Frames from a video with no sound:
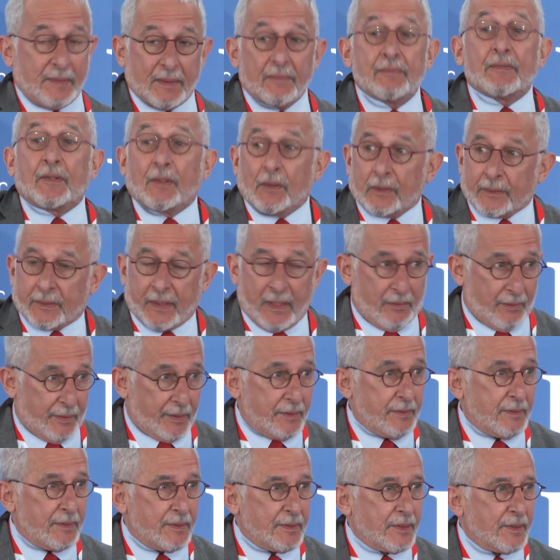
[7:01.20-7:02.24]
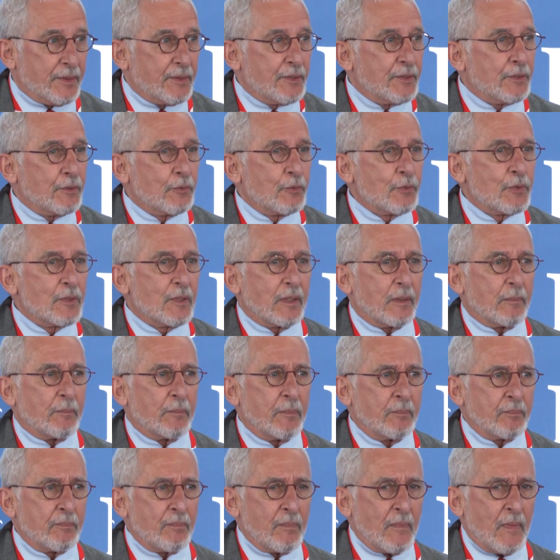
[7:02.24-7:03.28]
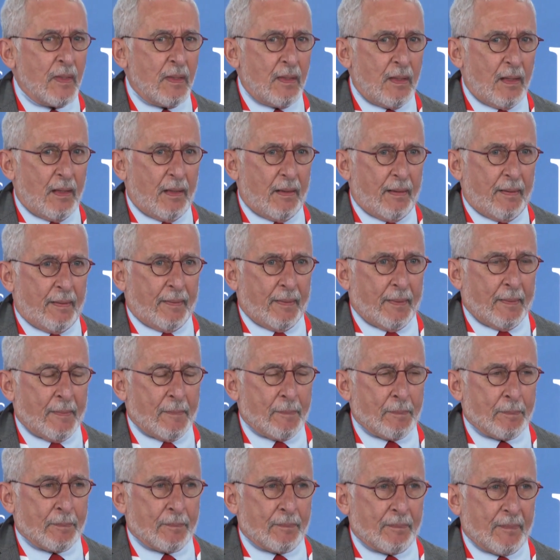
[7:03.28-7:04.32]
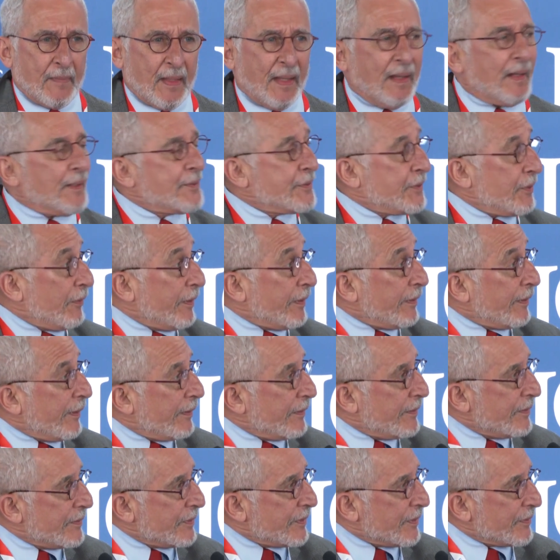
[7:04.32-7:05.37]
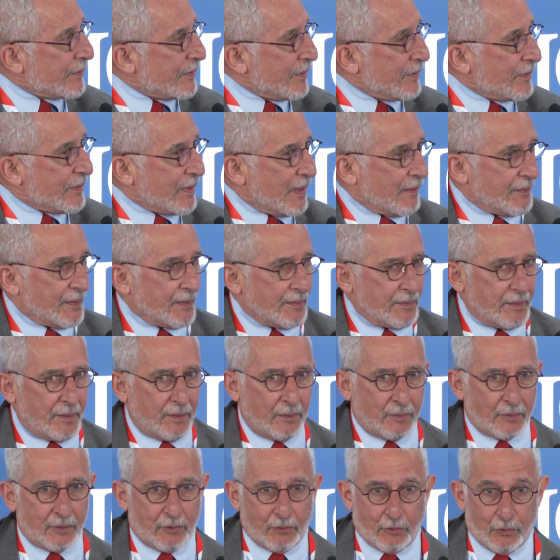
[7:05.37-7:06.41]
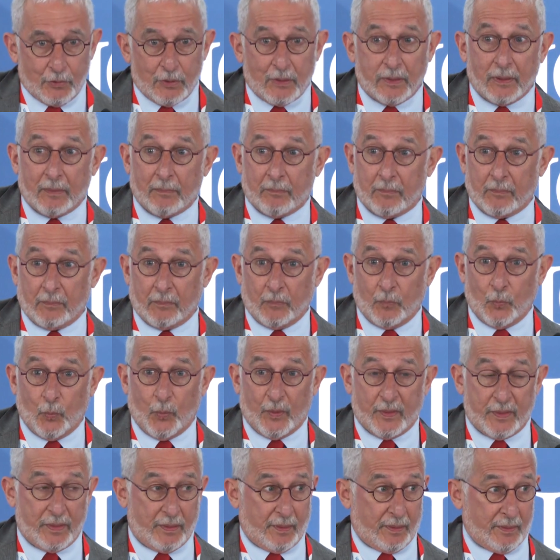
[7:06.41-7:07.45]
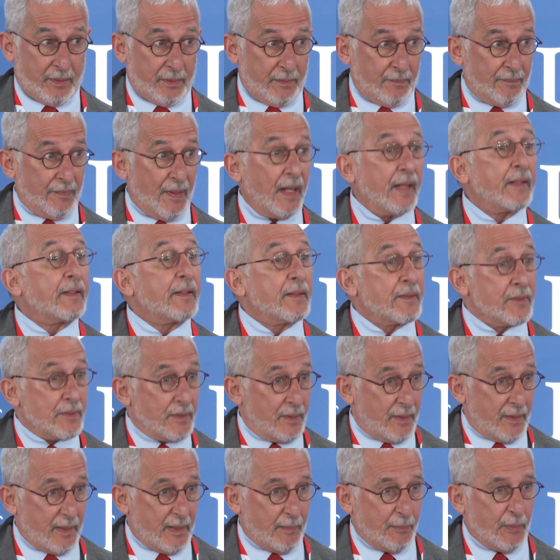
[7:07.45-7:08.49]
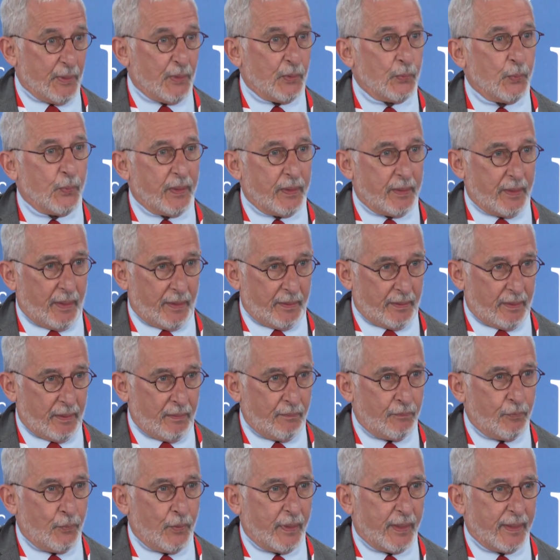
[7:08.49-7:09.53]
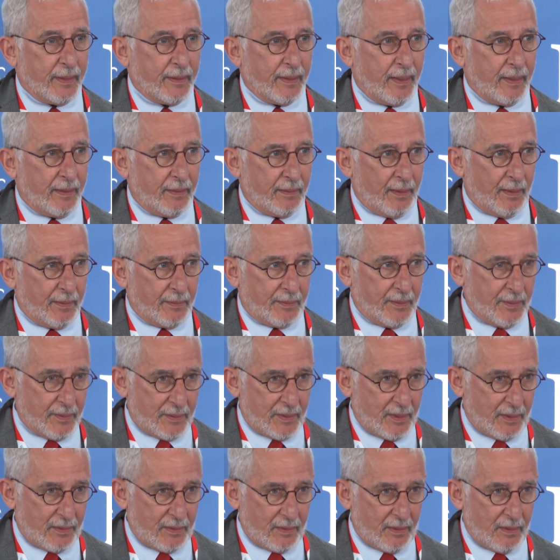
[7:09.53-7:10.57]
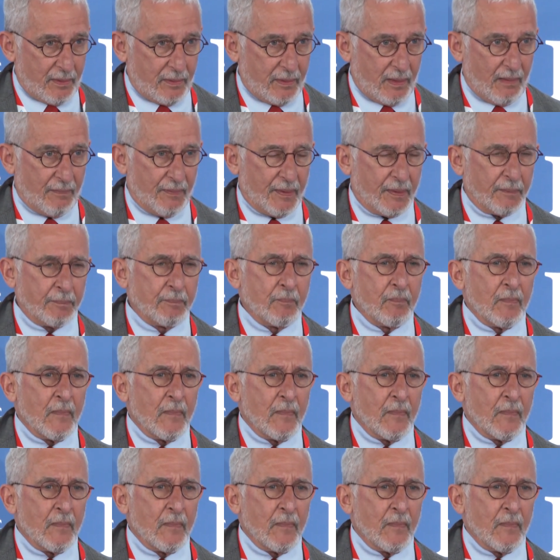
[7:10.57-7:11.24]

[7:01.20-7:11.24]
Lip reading: difficult heritage in Jerusalem. I'll start in 1967. You know, Jerusalem was a divided city between 1949 and 1967.